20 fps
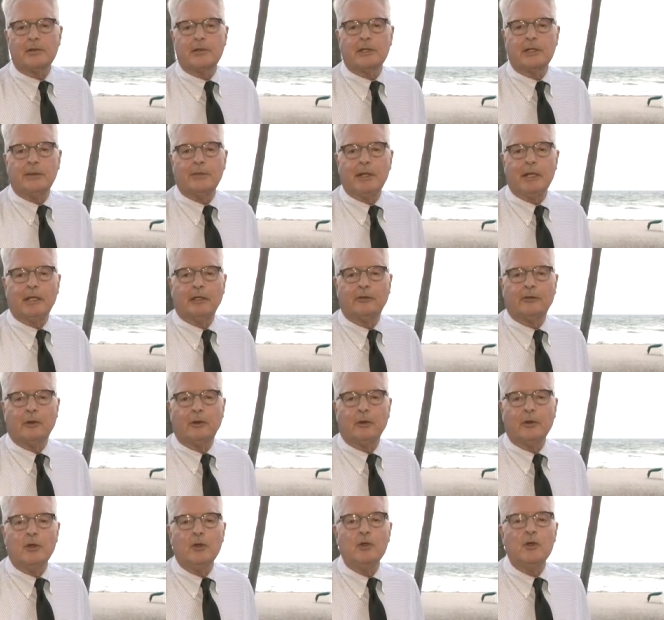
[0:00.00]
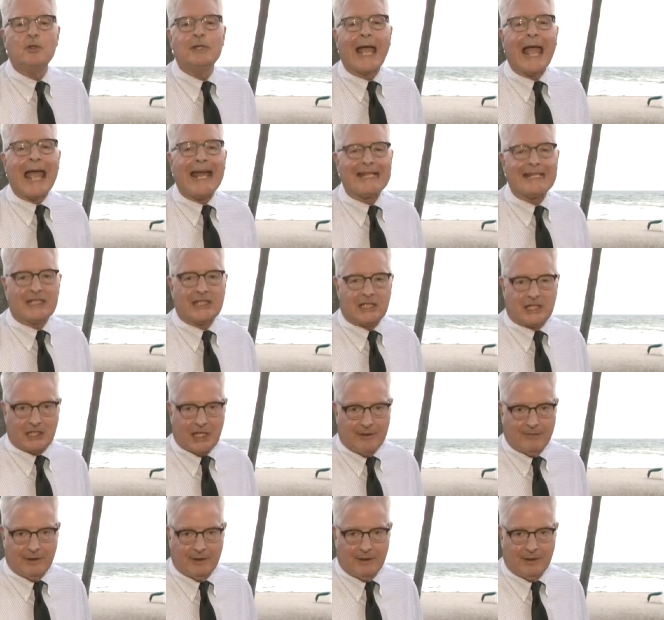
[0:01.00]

CBS 4 News at 7.